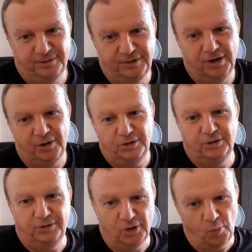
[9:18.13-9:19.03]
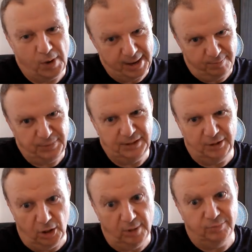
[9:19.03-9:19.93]
you know, you don't want to
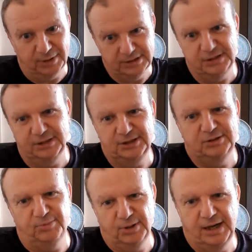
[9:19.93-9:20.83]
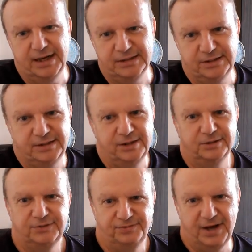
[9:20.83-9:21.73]
be unpleasantly surprised, you know,
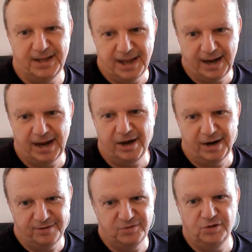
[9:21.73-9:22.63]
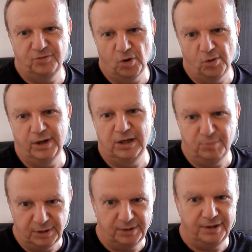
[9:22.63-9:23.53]
to find that out after you've already
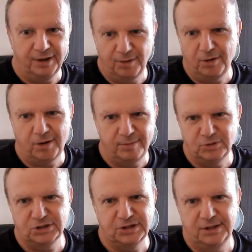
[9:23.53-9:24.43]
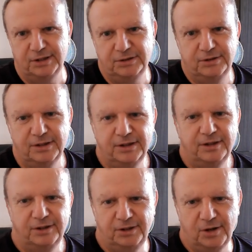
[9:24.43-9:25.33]
been, you know, oh, I'm just gonna,
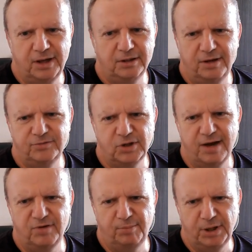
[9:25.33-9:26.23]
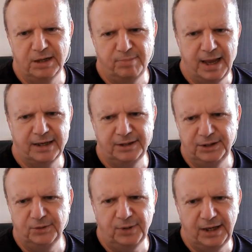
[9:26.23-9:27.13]
you know, I love driving a bike back in
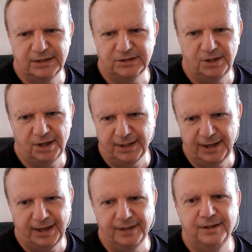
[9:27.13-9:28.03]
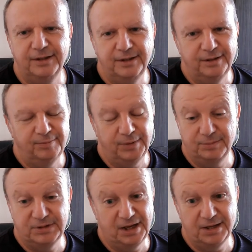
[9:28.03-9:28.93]
the U.S. and all that, but
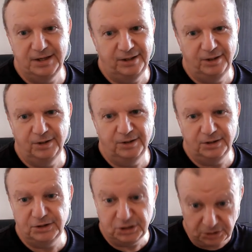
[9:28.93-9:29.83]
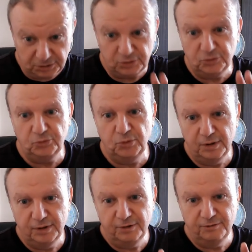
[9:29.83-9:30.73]
I'm telling you, here, until you
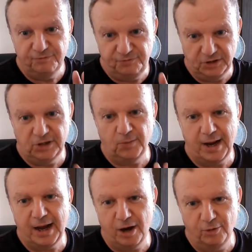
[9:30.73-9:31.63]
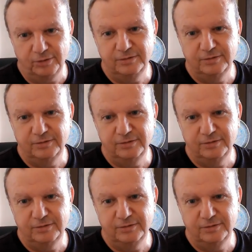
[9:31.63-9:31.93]
figure out